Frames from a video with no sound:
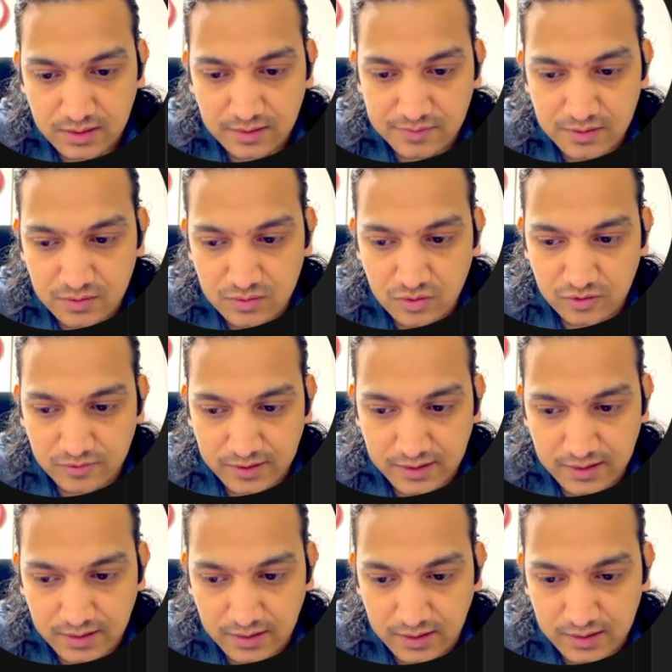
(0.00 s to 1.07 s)
If you go over
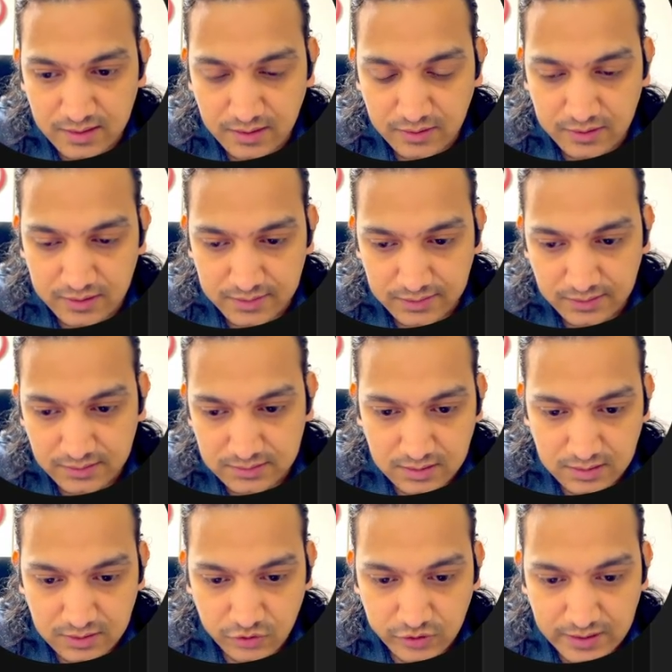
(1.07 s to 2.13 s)
here in the orders,
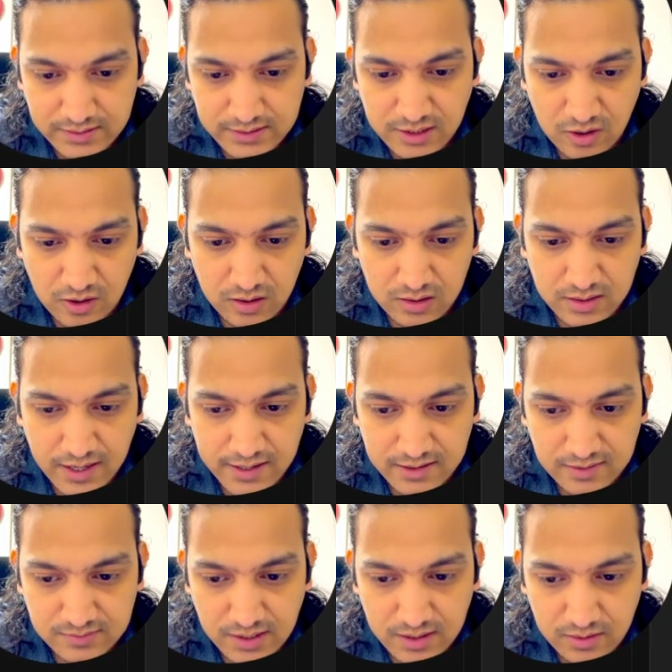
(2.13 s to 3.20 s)
you can see all the
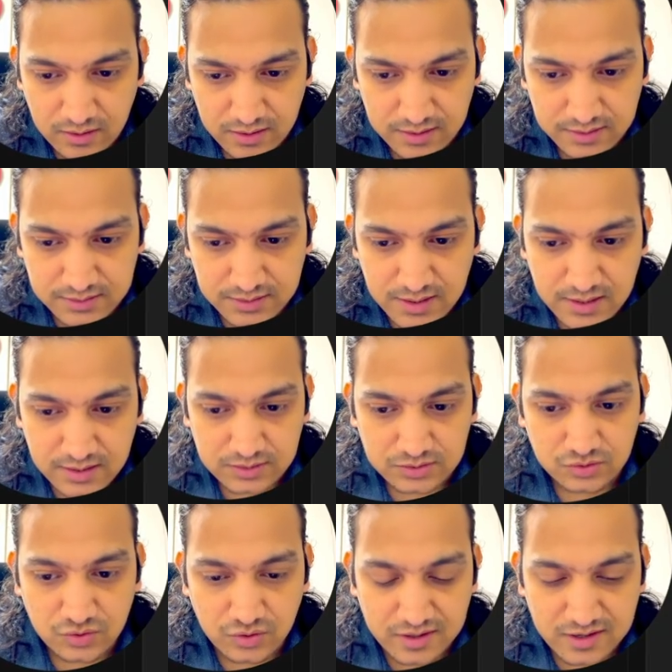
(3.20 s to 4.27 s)
items are orders.
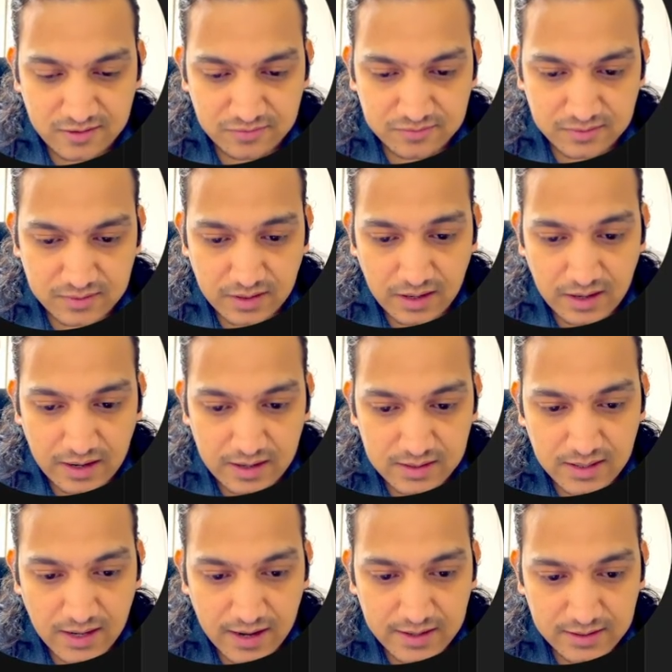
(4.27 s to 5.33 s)
So if
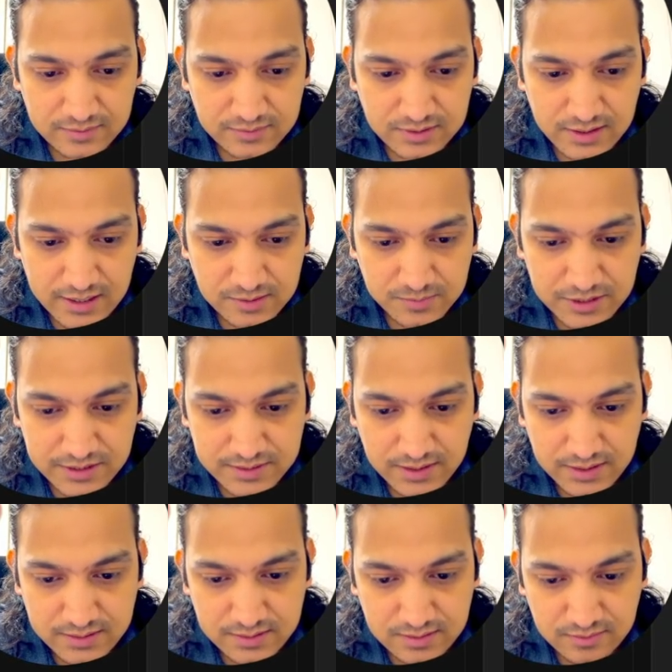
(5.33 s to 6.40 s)
any items has been
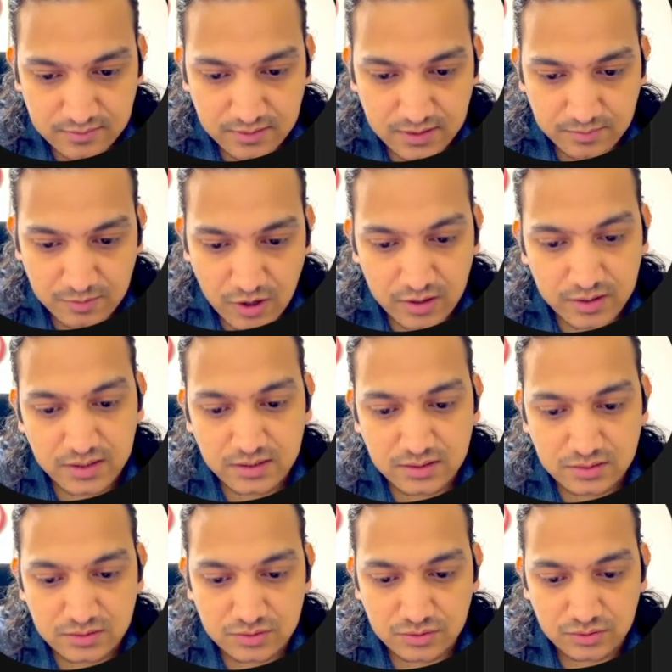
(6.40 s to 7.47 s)
changed from
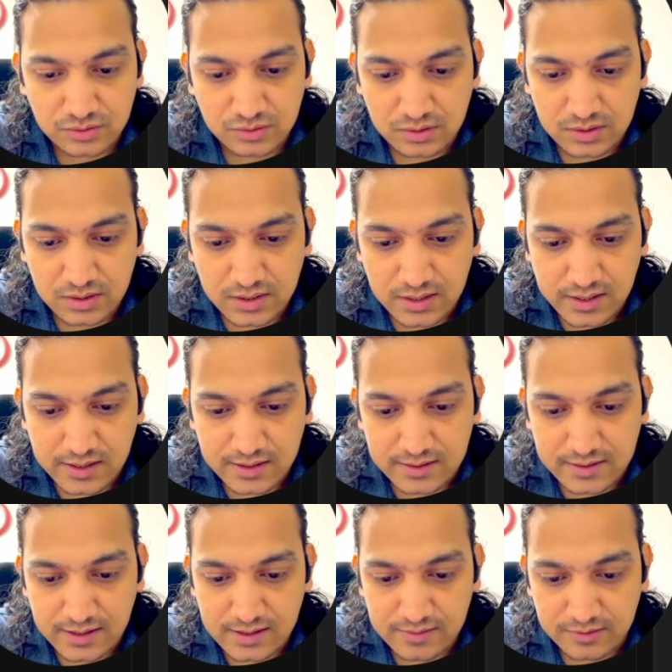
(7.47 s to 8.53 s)
orders to
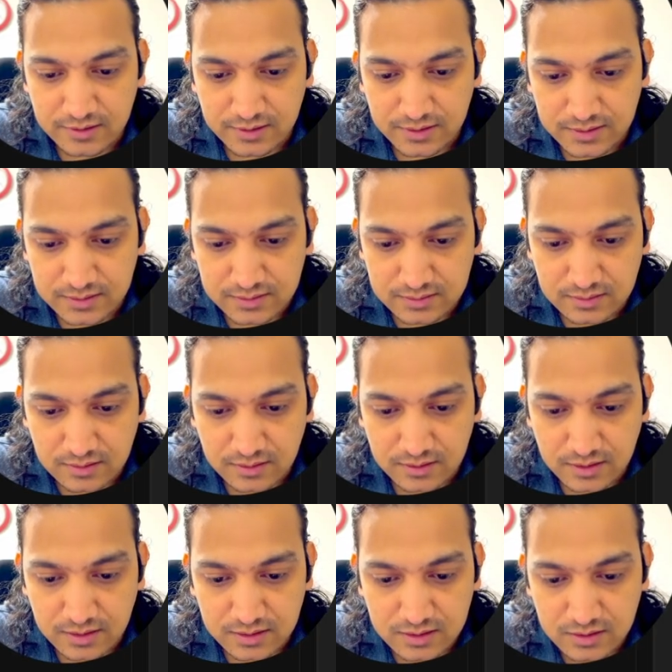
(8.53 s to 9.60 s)
delivered or
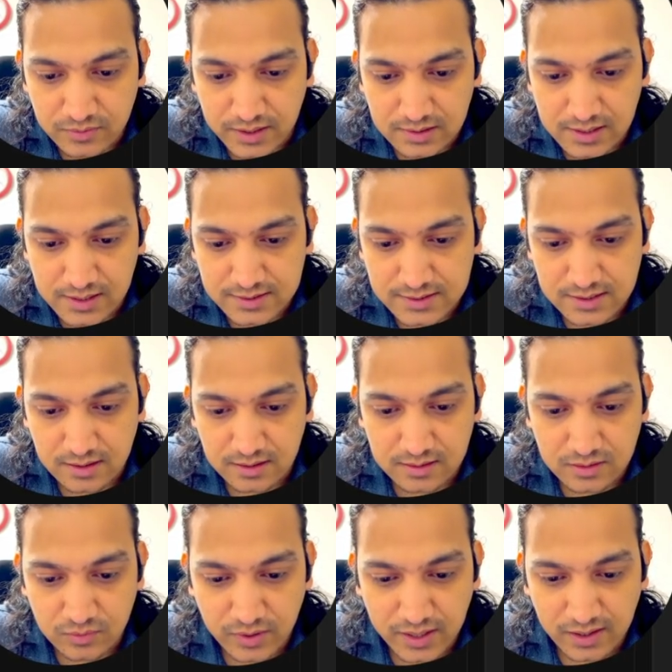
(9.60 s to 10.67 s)
on the way, let's say
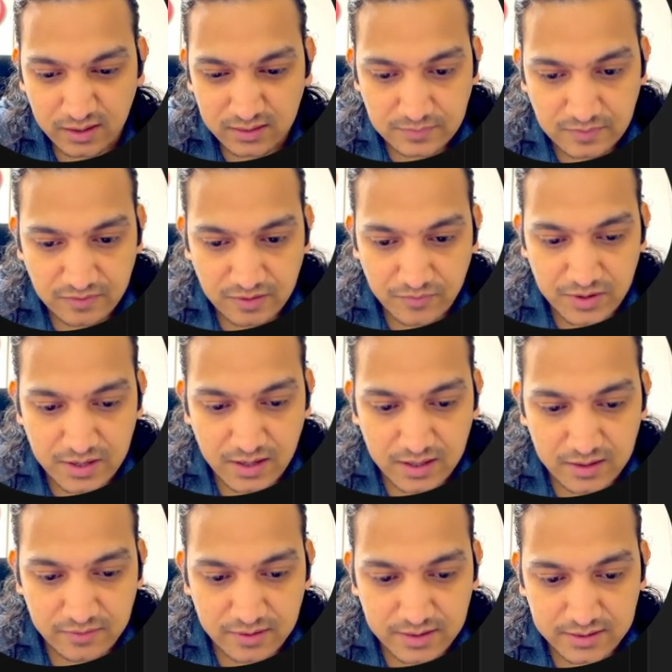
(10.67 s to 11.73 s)
on the way, from here
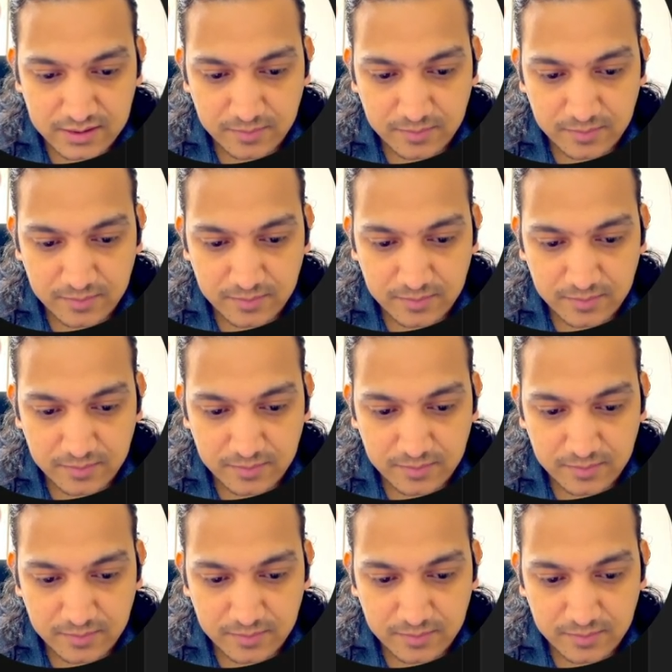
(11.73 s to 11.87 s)
if it is